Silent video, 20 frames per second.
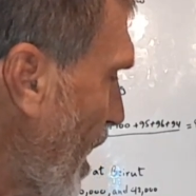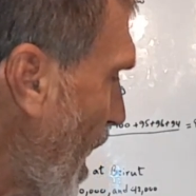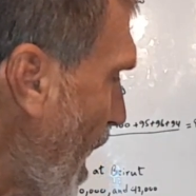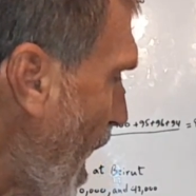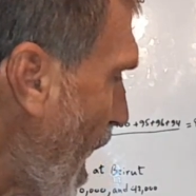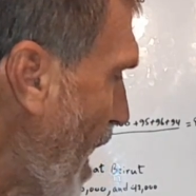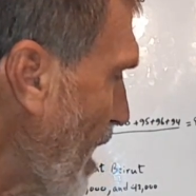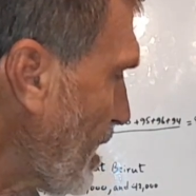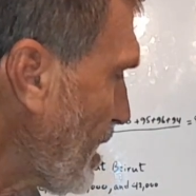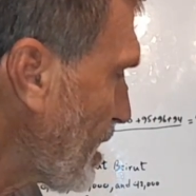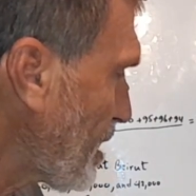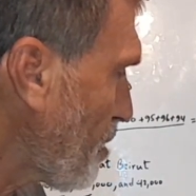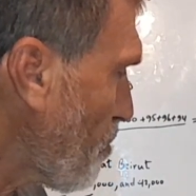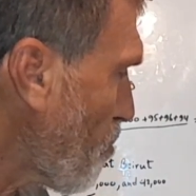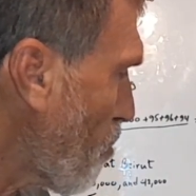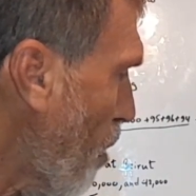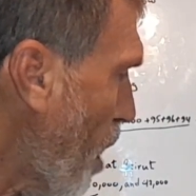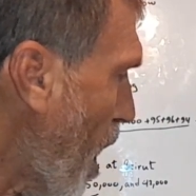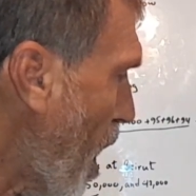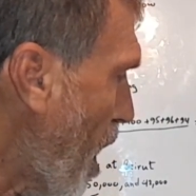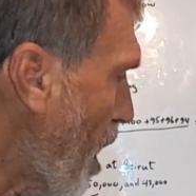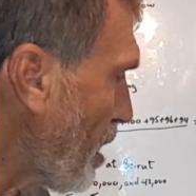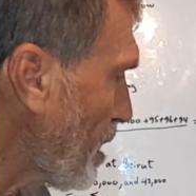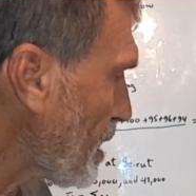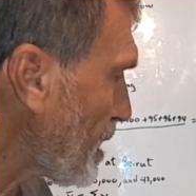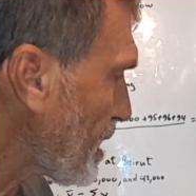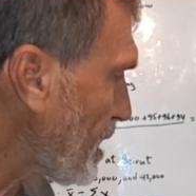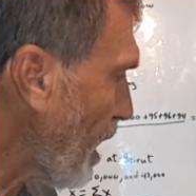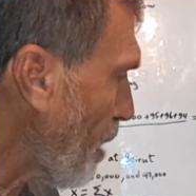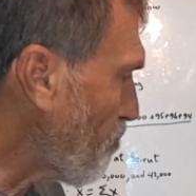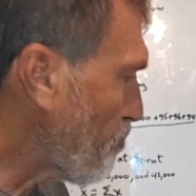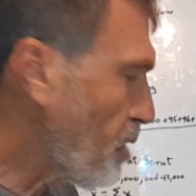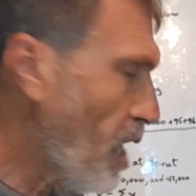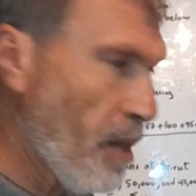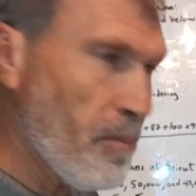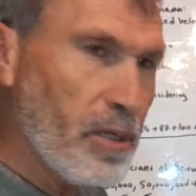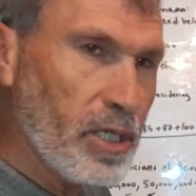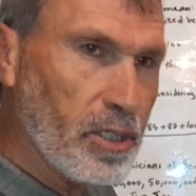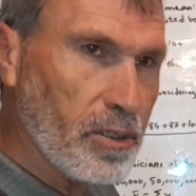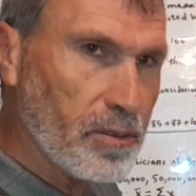X bar sub
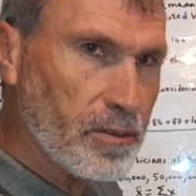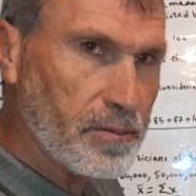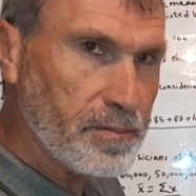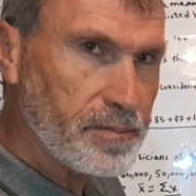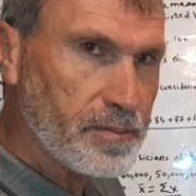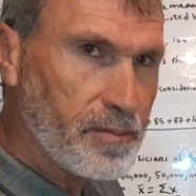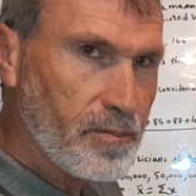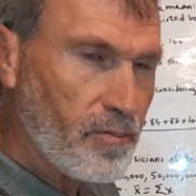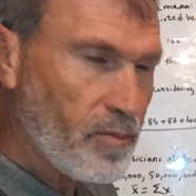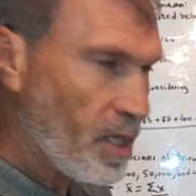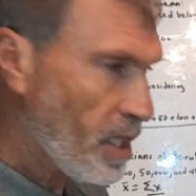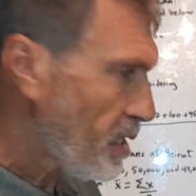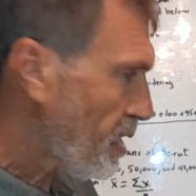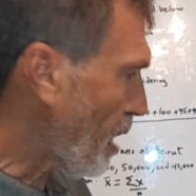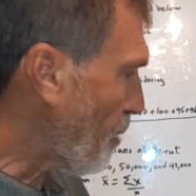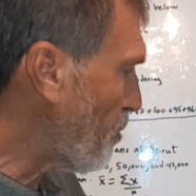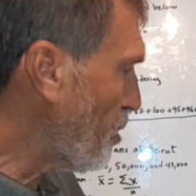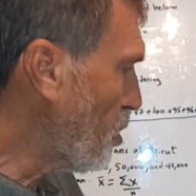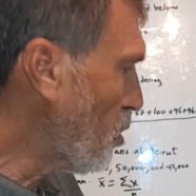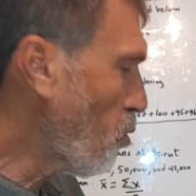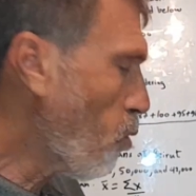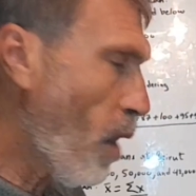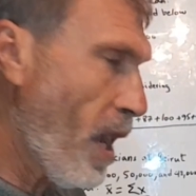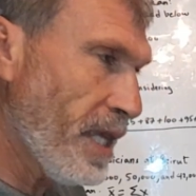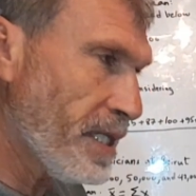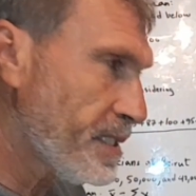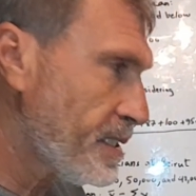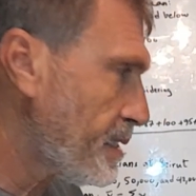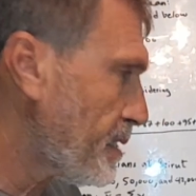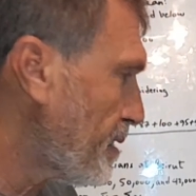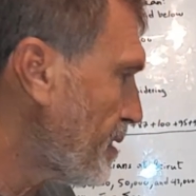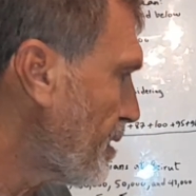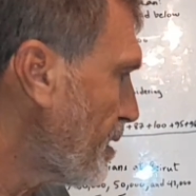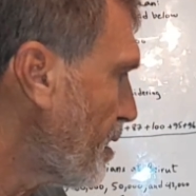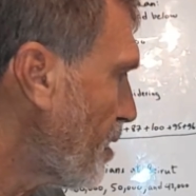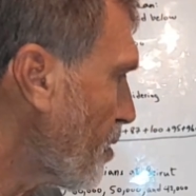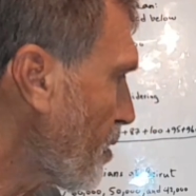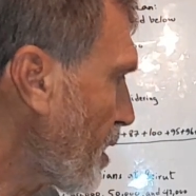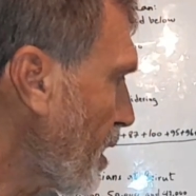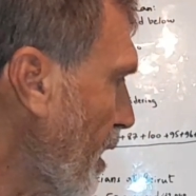W. W weights,
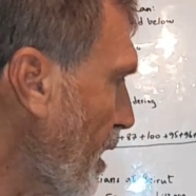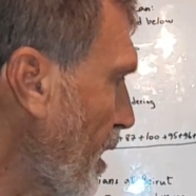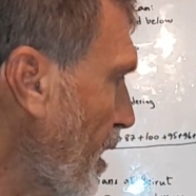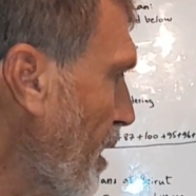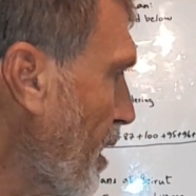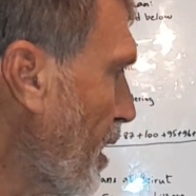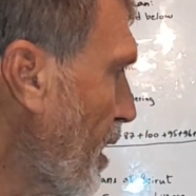okay?